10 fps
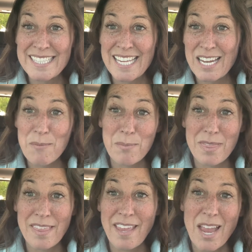and
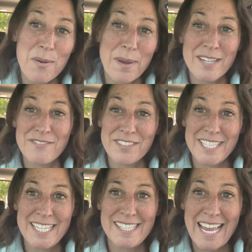empathy and
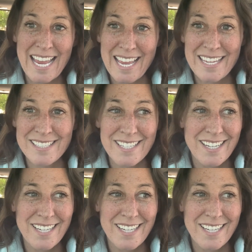mindfulness and